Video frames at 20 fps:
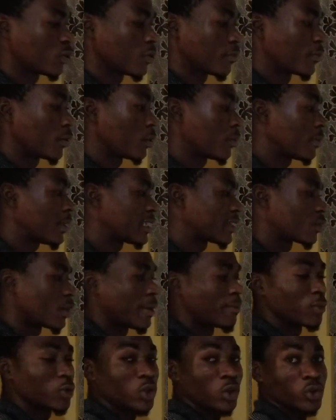of numbers. So
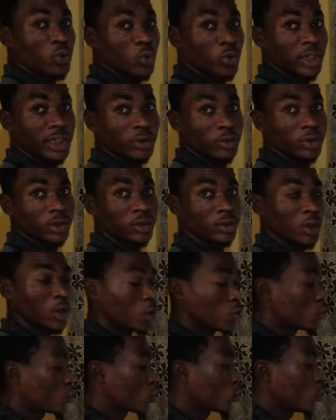I'm just only doing
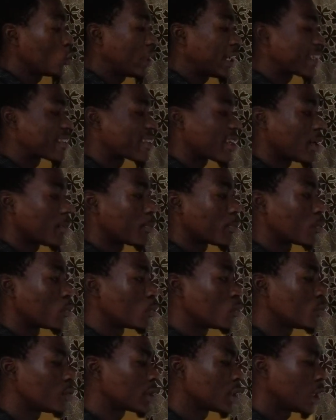2
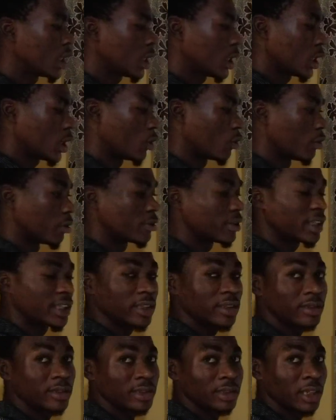examples on
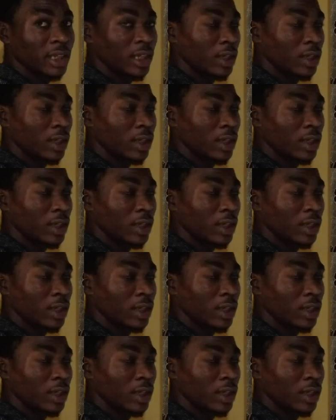this.